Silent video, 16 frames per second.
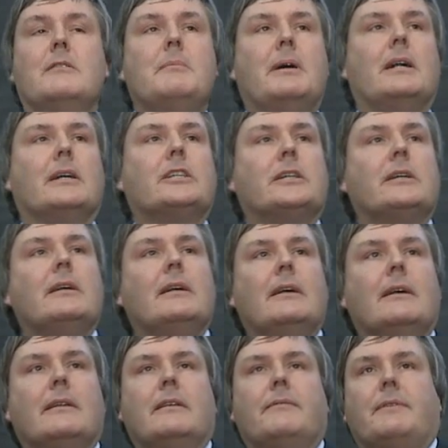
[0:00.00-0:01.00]
much
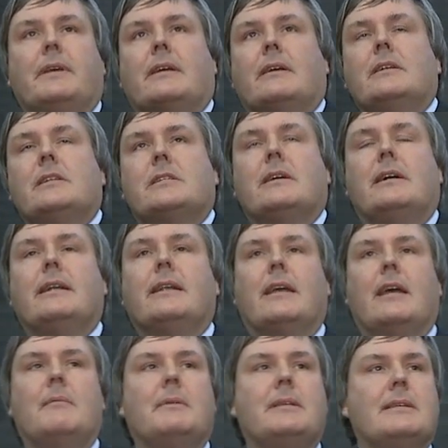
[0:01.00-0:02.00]
that Wittgenstein
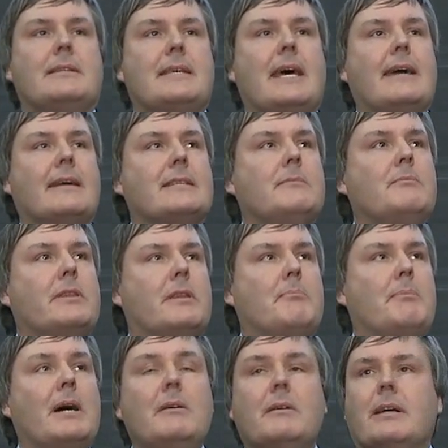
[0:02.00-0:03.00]
came and attacked him with a
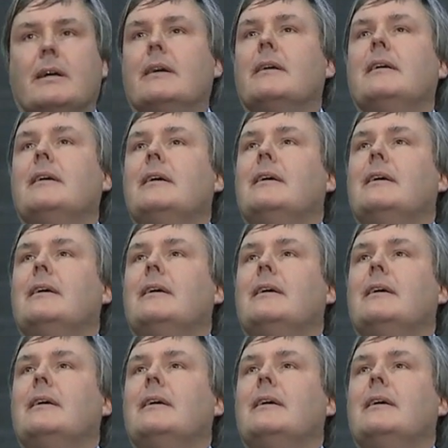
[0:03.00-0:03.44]
poker